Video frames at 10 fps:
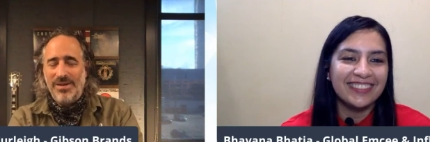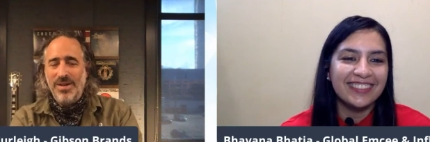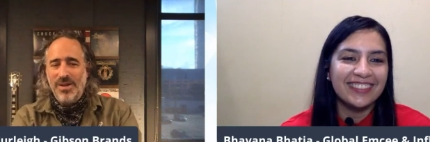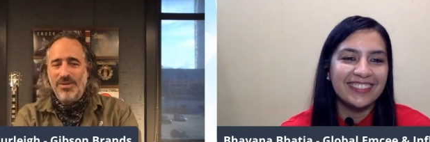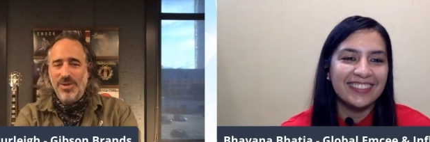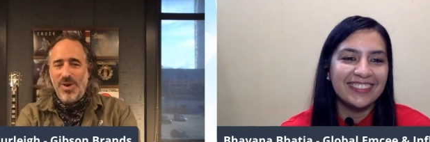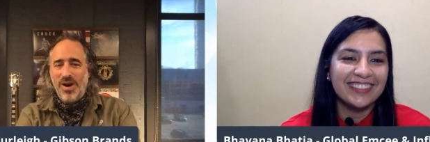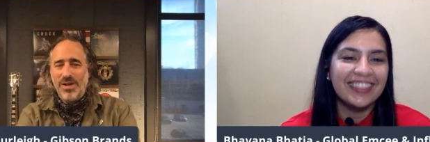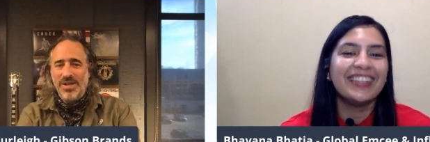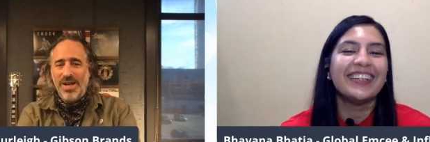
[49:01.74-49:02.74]
Speaker 1: a few
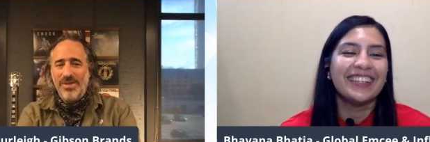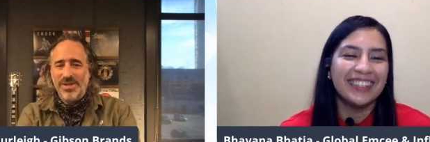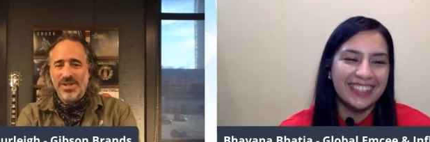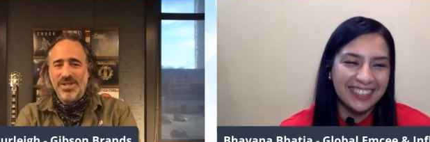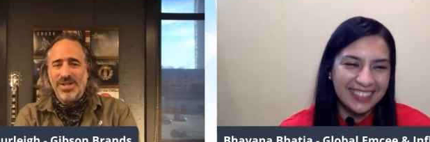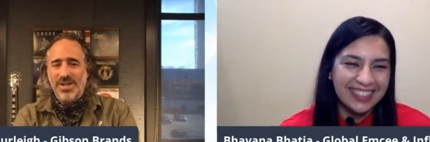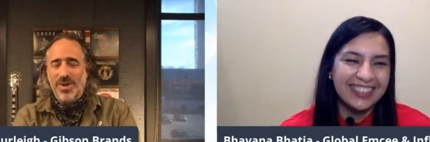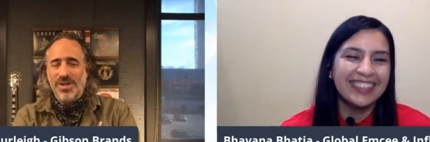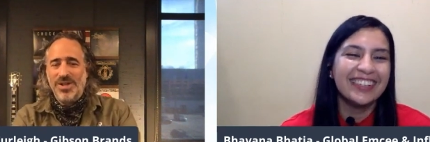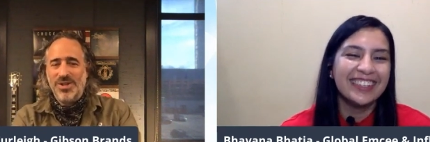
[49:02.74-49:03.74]
Harley Davidsons and he
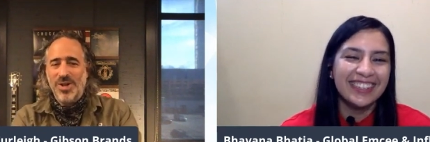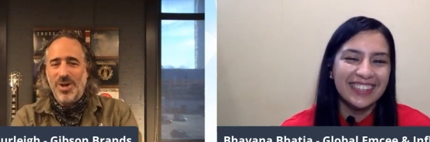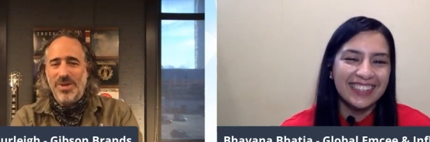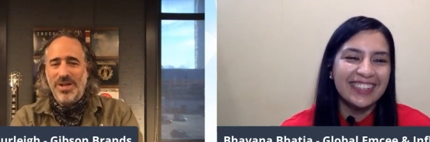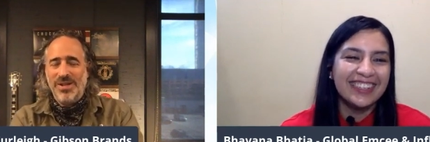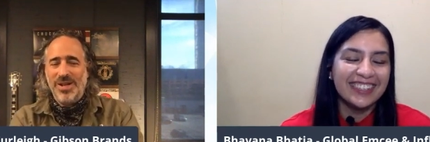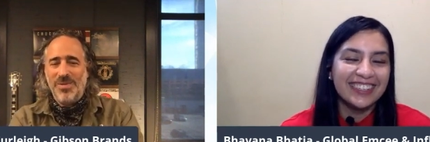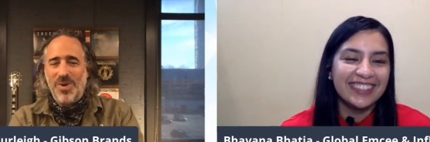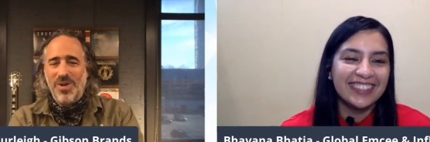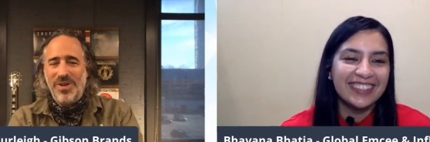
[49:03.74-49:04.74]
wants to show me a little
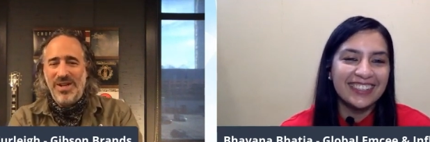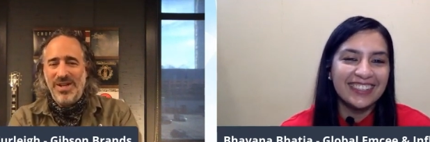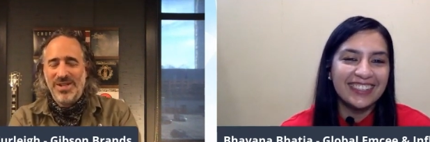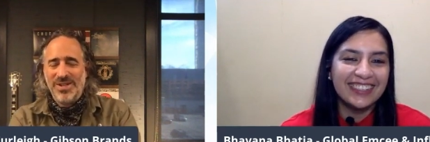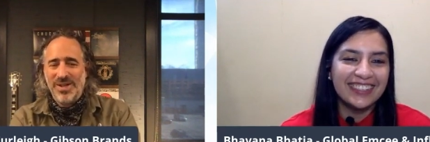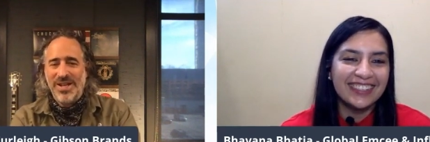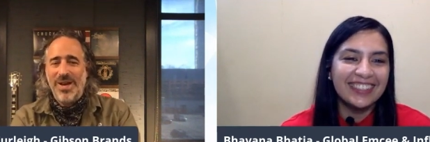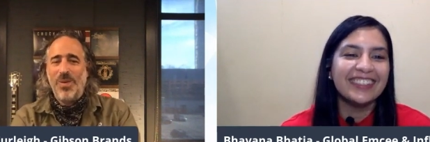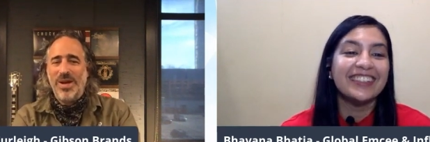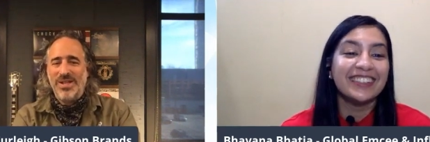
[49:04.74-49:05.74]
more of India. So I
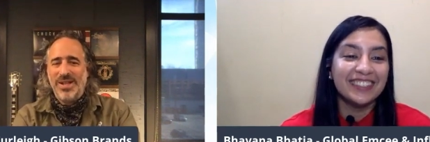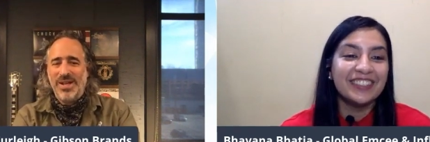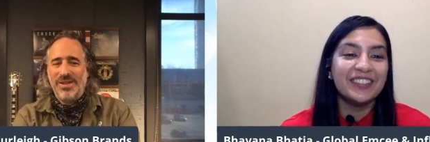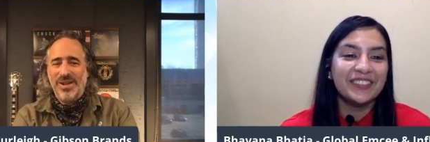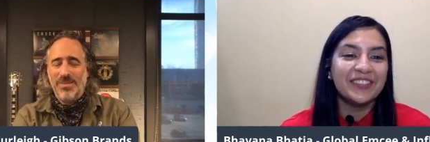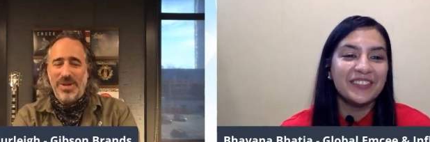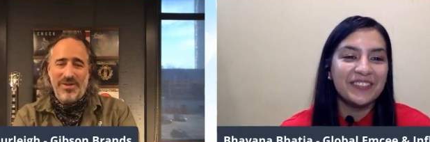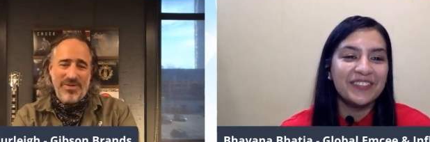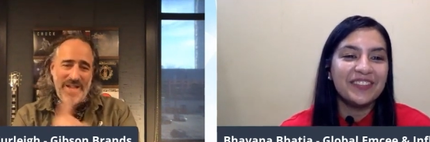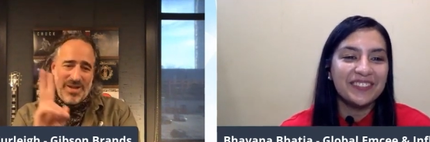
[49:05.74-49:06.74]
can't wait to get there.
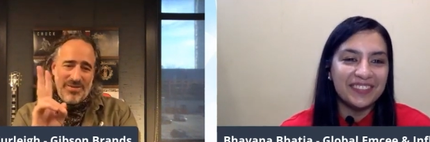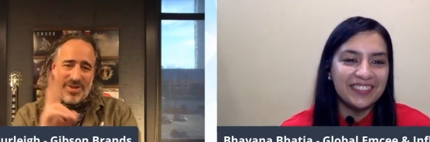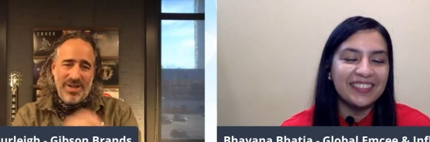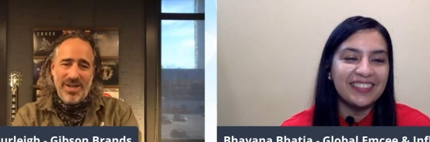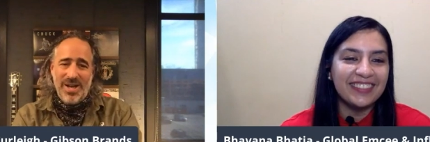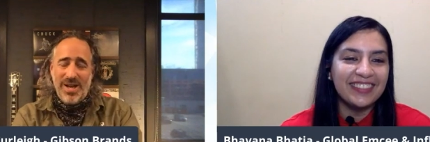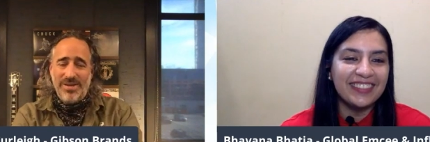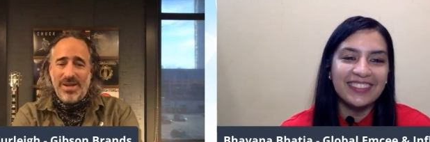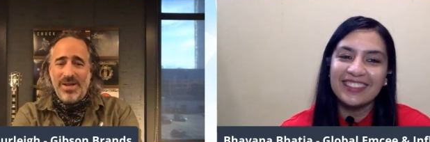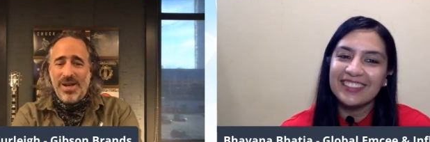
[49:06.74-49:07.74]
Big fan of India.
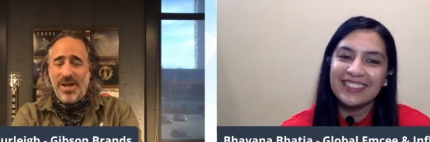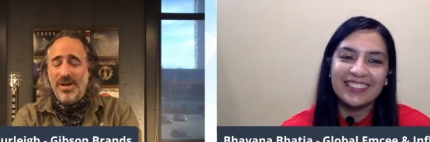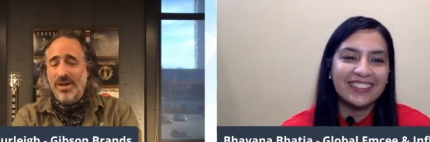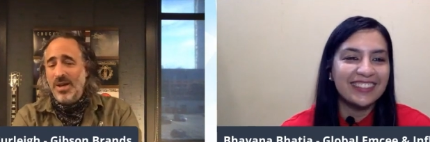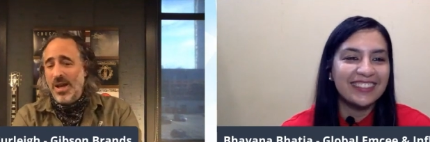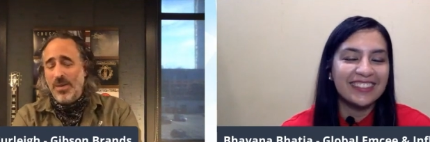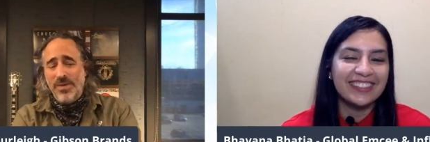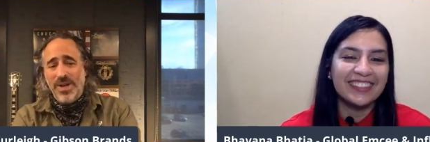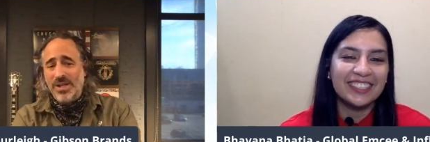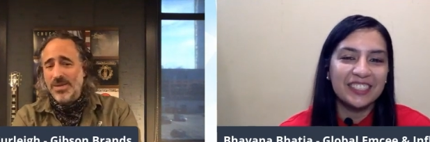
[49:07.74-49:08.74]
And then, uh, and
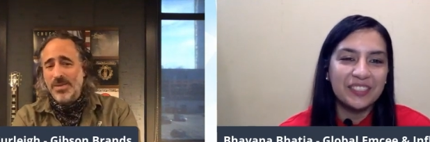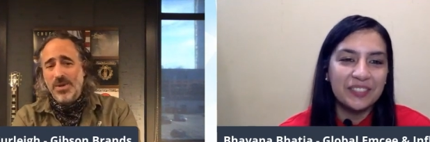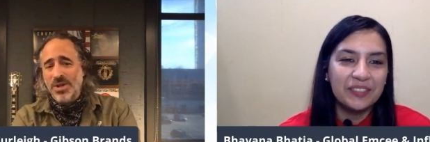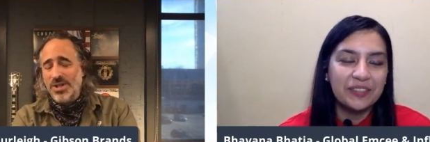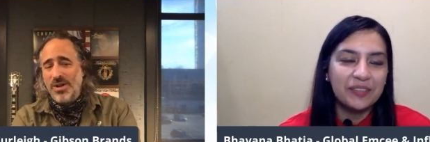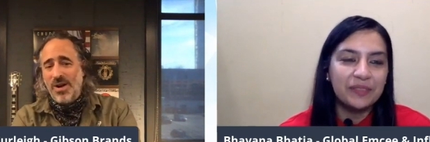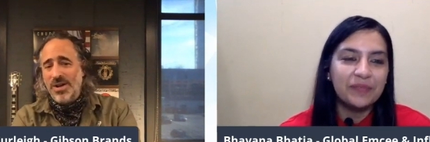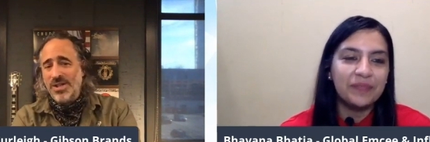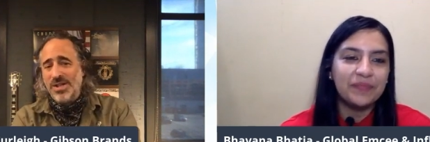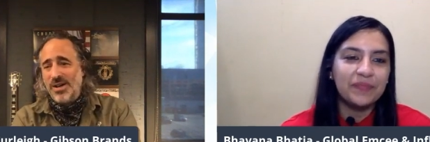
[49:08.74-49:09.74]
we've got some emerging
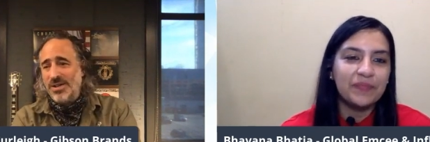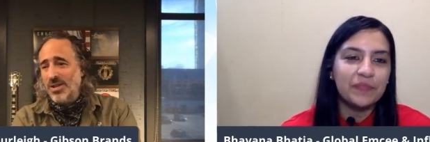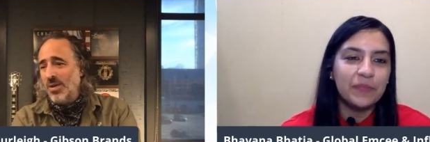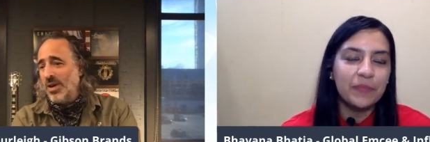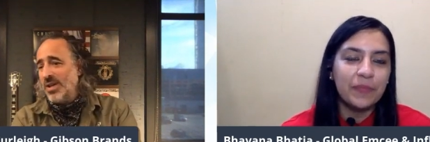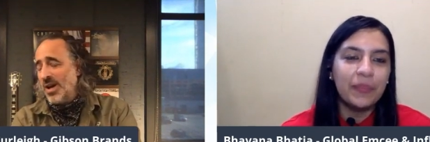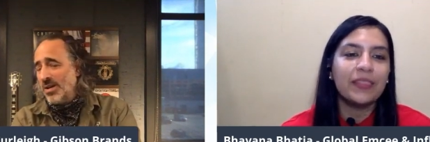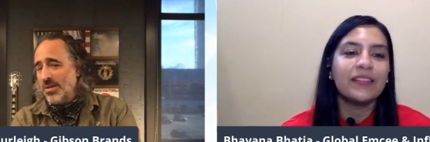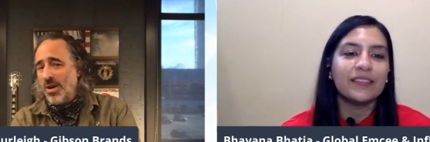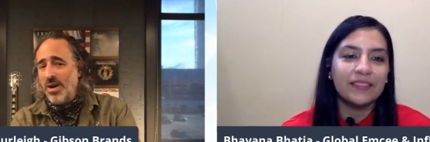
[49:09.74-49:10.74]
artists there too, our
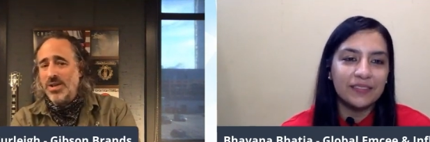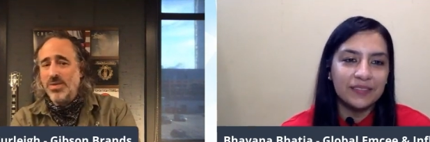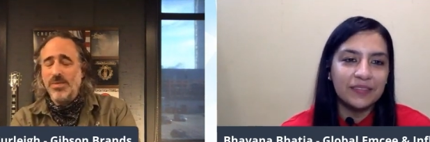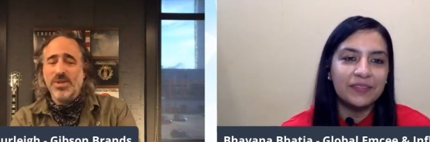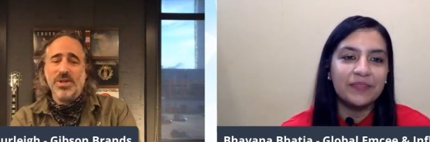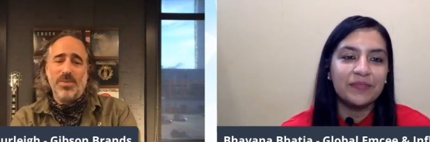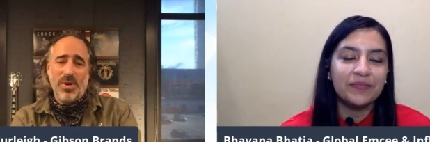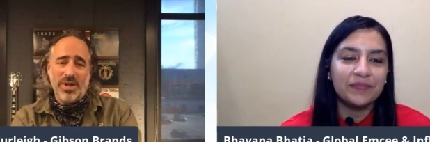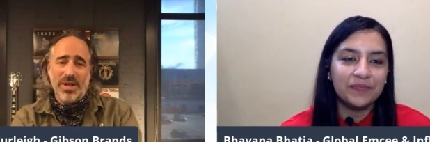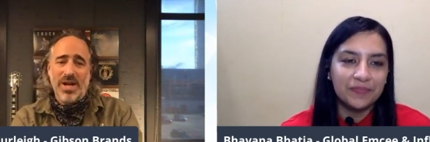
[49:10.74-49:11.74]
younger artists. We've been
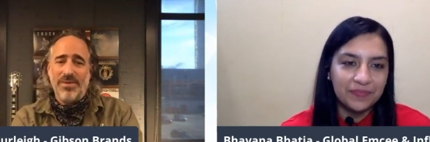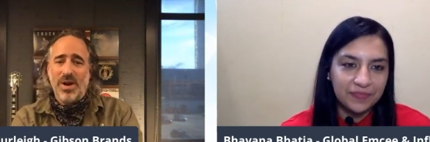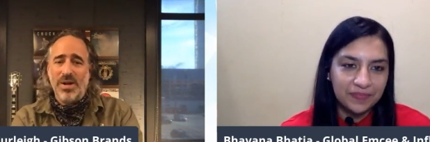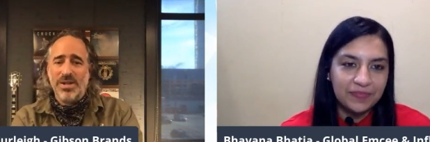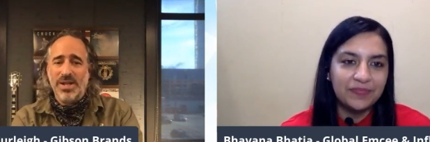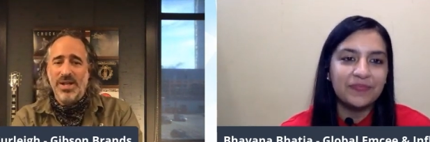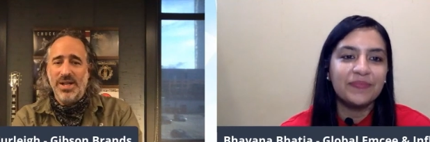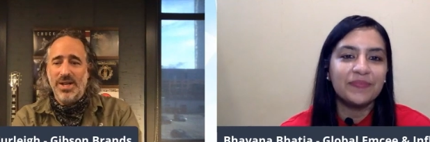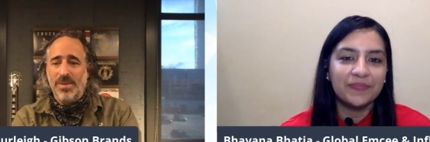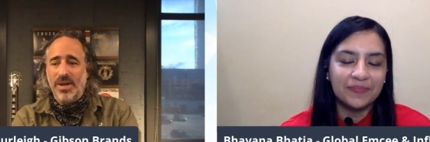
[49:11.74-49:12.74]
supporting a lot of artists in
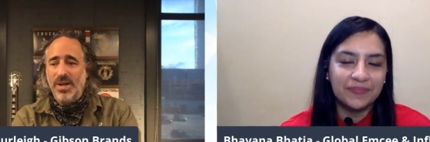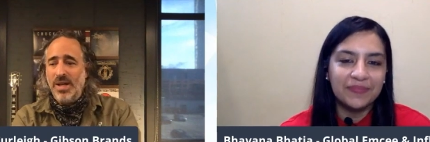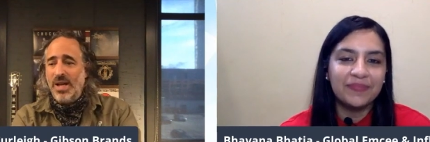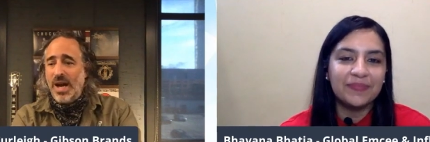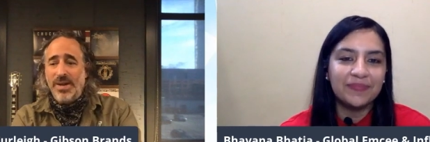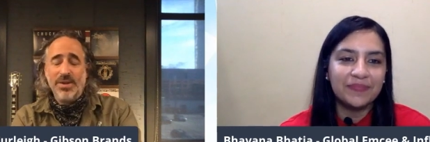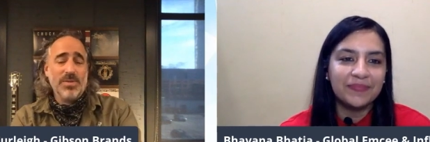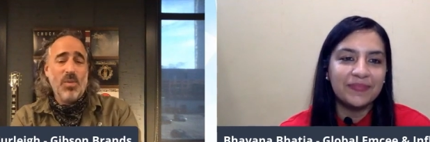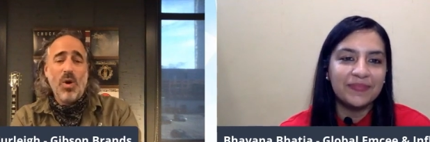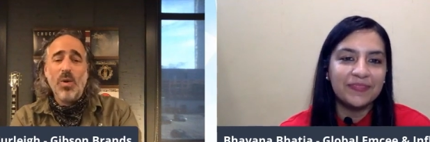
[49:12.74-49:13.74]
India, but I think
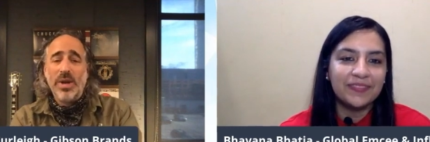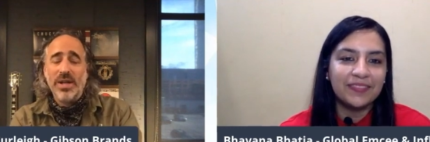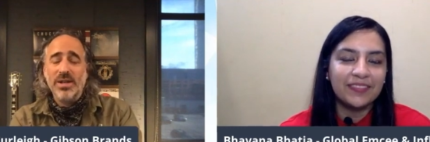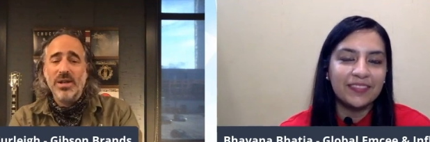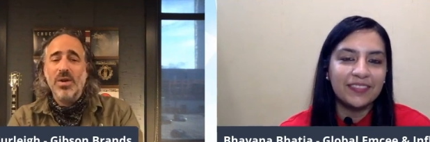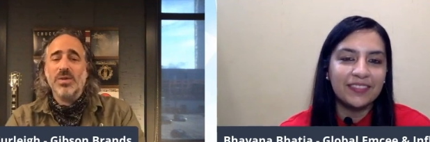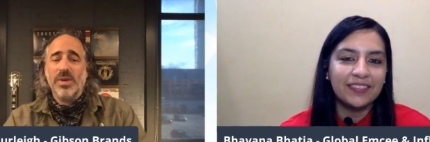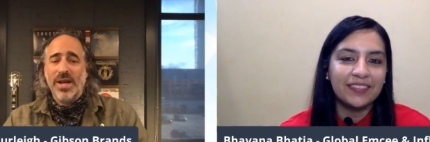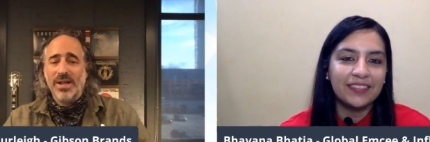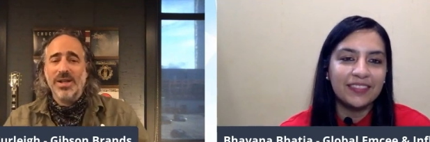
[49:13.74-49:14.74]
there's more we can do as we get